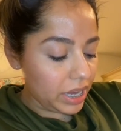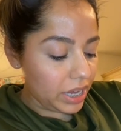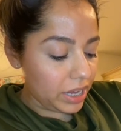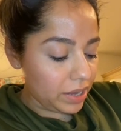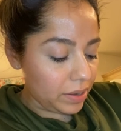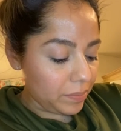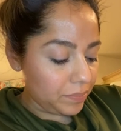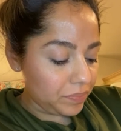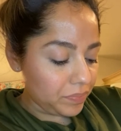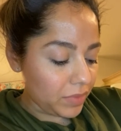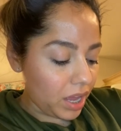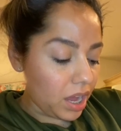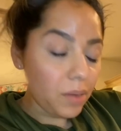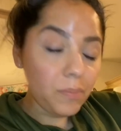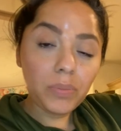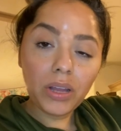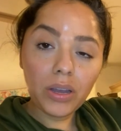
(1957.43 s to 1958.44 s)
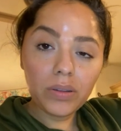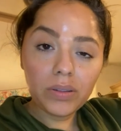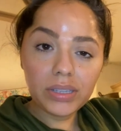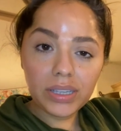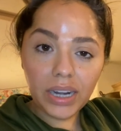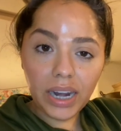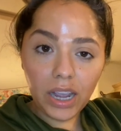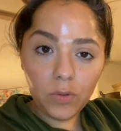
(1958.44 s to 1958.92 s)

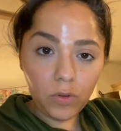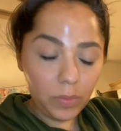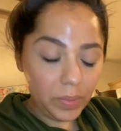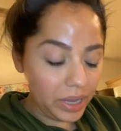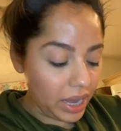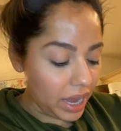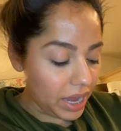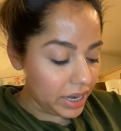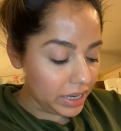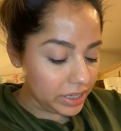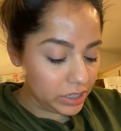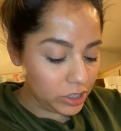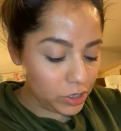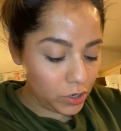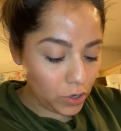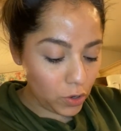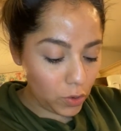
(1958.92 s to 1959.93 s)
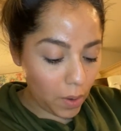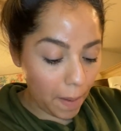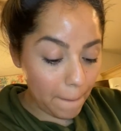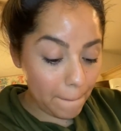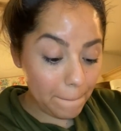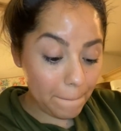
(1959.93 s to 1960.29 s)
uploads, then I will be heading to